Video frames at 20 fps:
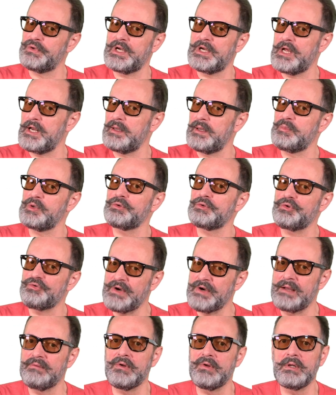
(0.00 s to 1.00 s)
we're not able to
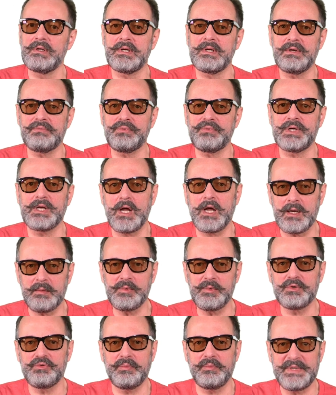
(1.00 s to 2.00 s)
travel, if we're not
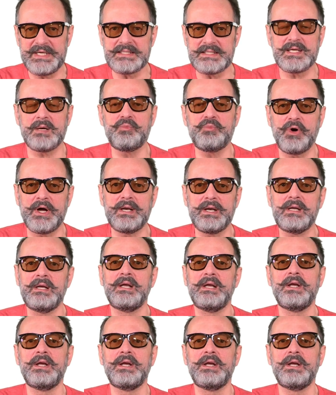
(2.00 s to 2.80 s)
able to meet someone,